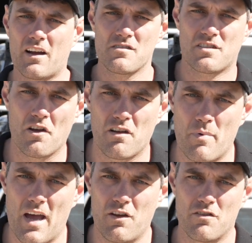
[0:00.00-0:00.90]
concerned
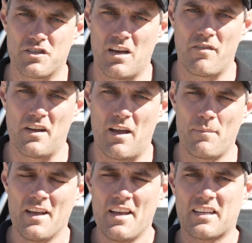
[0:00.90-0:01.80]
about your
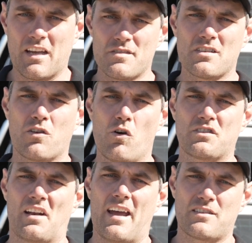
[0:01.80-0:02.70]
GVM, give us a call
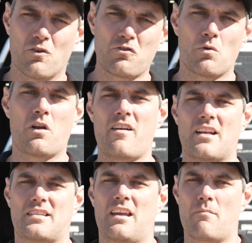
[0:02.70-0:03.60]
today, talk to one of
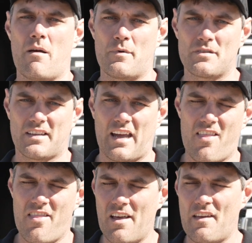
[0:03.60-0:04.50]
our team members, okay?
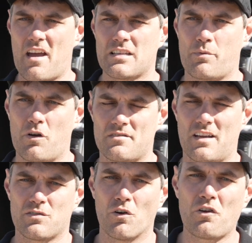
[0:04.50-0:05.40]
They're the experts,
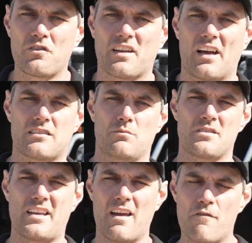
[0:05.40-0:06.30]
they're talking to
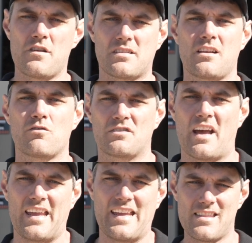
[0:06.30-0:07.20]
customers every single
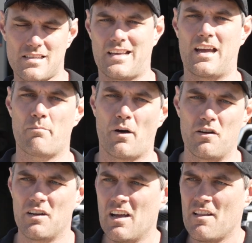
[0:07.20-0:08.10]
day in the same
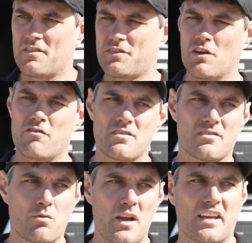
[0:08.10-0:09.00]
boat, the tourers,
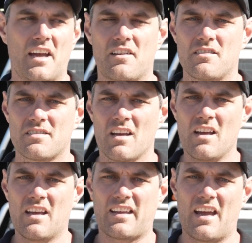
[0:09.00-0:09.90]
the weekenders,
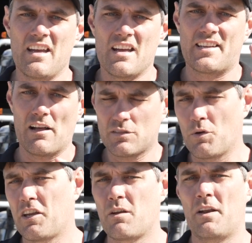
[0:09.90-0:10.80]
okay? Tell us
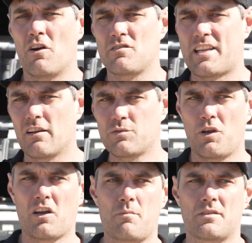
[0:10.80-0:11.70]
what you're gonna be doing, tell us
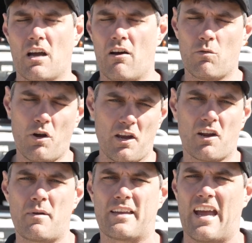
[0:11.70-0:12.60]
what you're gonna be towing, what you're
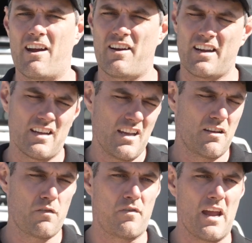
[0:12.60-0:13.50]
gonna be carrying,
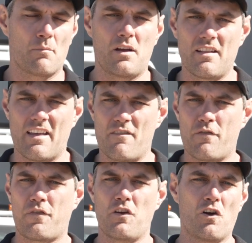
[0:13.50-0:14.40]
your family, the
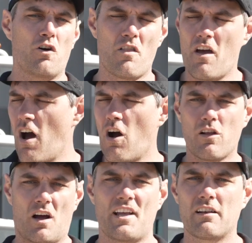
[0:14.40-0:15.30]
fuel, the whole
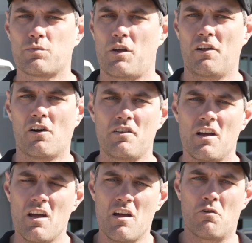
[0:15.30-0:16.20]
lot. Tell us what you're doing.
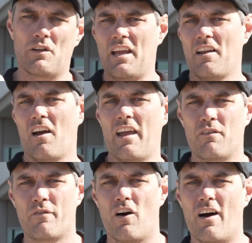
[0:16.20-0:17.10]
We'll let you know and
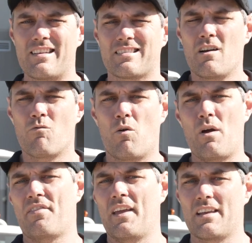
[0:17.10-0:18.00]
advise what
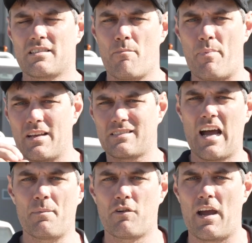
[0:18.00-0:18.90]
we think is the best
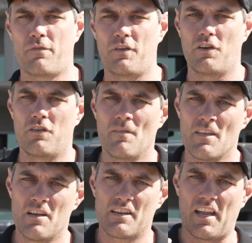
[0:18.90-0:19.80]
upgrade for you.
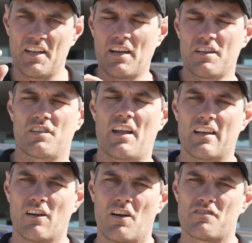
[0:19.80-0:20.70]
Get in touch
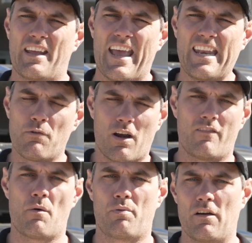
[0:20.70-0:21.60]
today guys on any one of
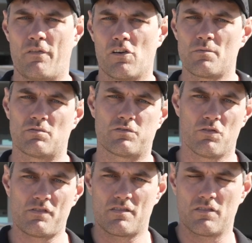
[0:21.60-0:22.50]
our platforms. We'll
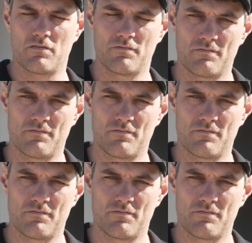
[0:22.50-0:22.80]
talk to you soon.